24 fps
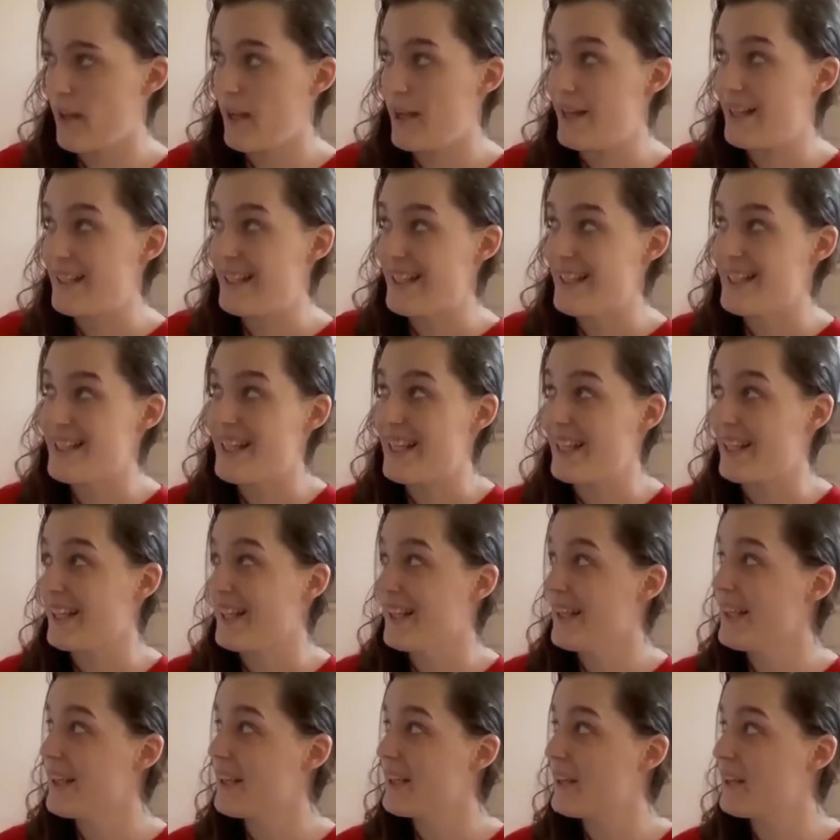and it's
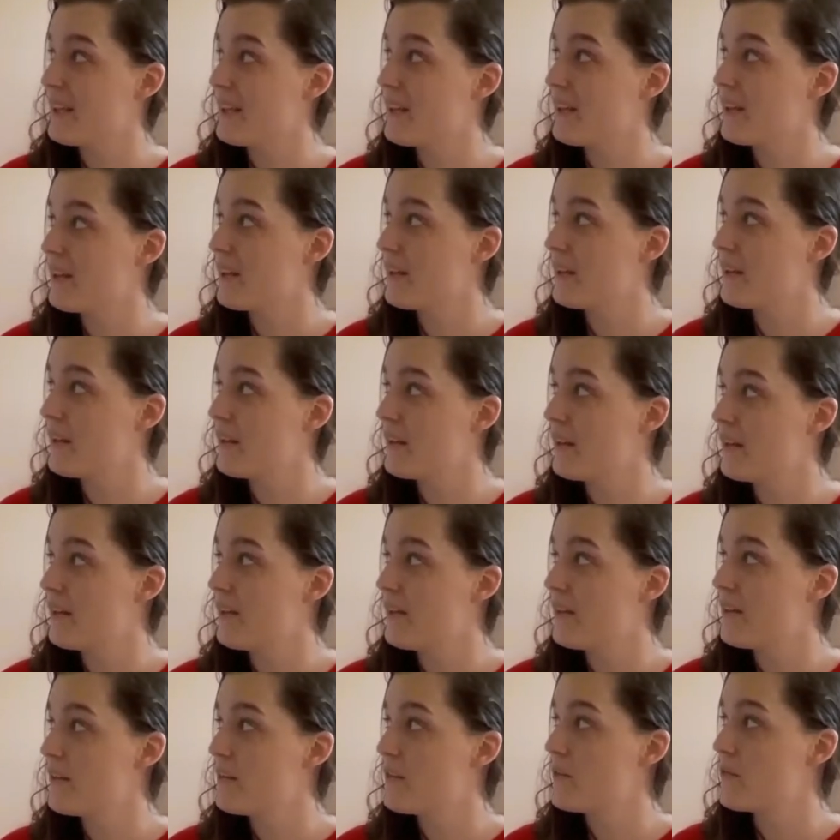like
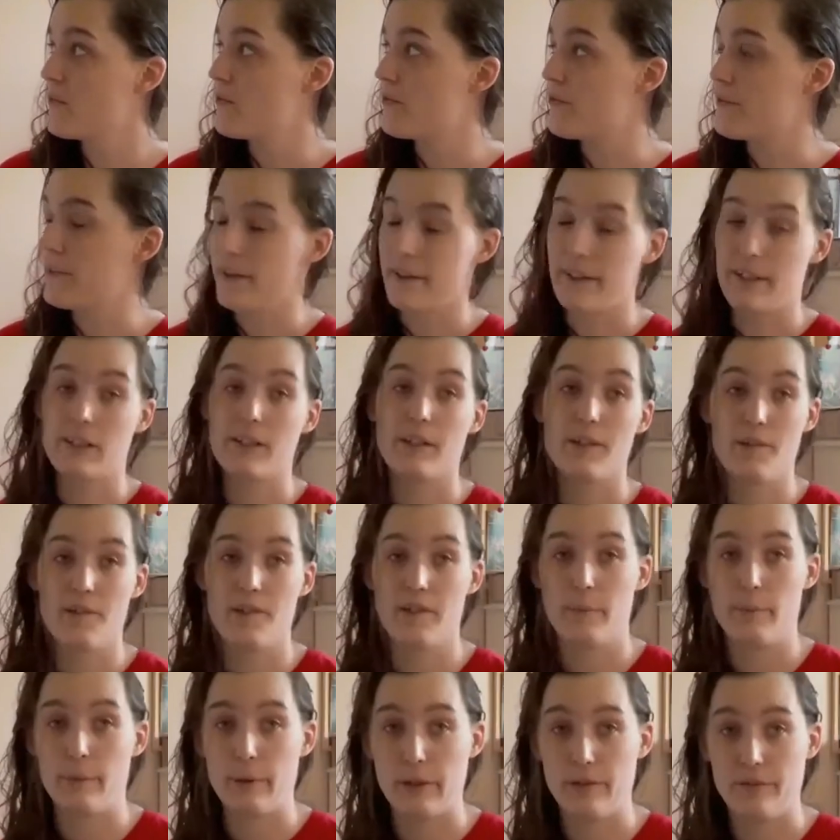very close
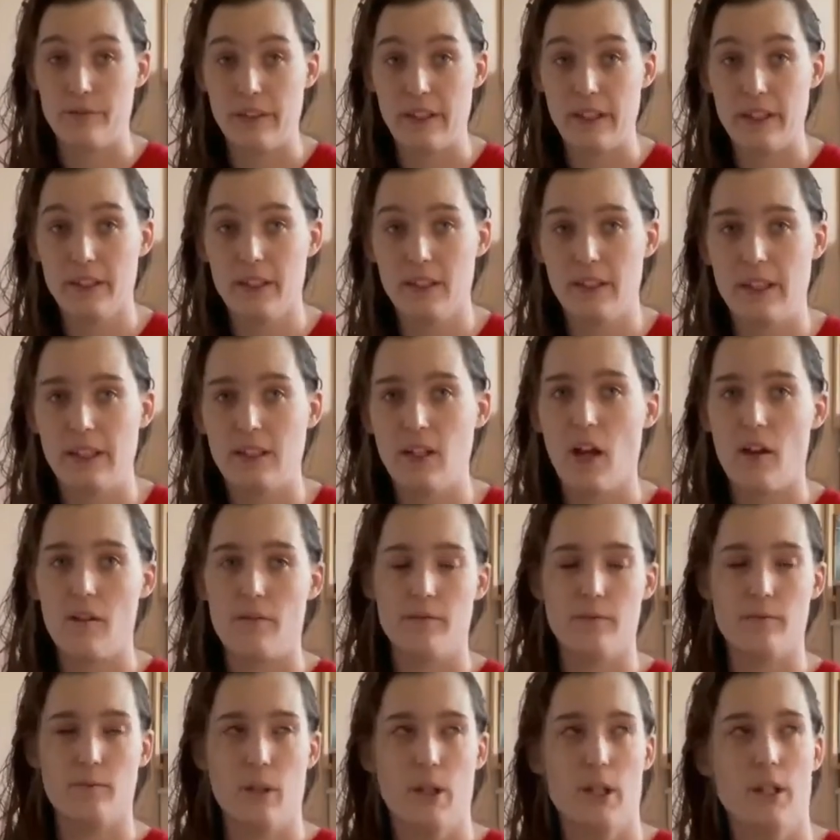to perfect. Like, not,
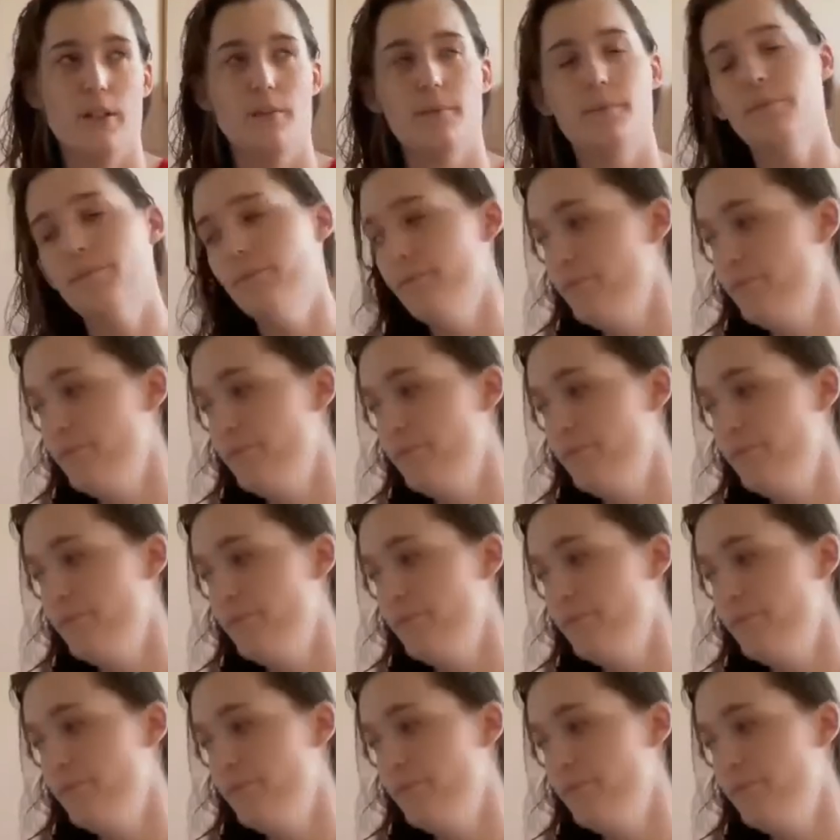well,